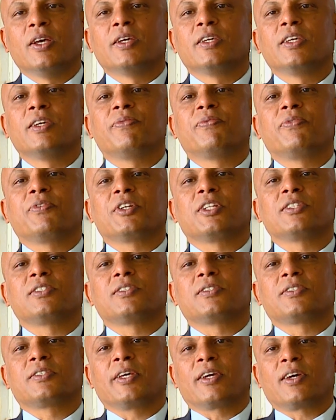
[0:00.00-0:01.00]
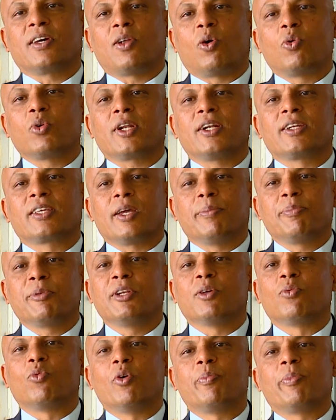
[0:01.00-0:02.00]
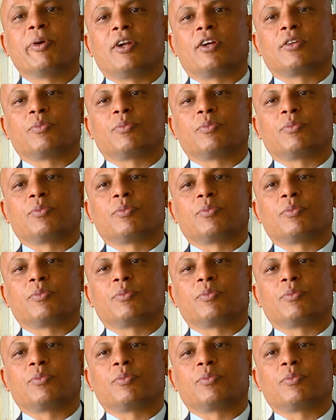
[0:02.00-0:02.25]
If it is taken out and kept in an open